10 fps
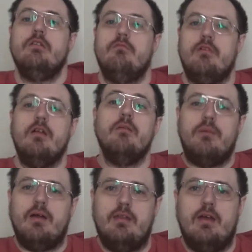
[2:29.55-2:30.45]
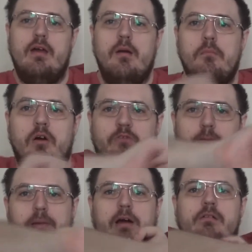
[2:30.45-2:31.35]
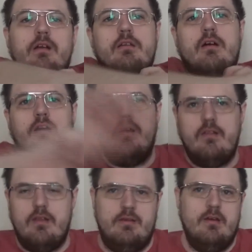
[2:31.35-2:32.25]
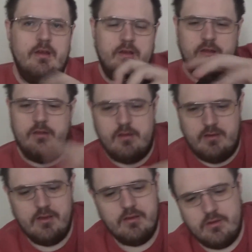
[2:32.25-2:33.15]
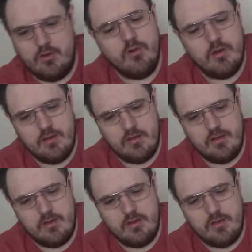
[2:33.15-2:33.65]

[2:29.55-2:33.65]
When you press it, morphing power in you, and then turn into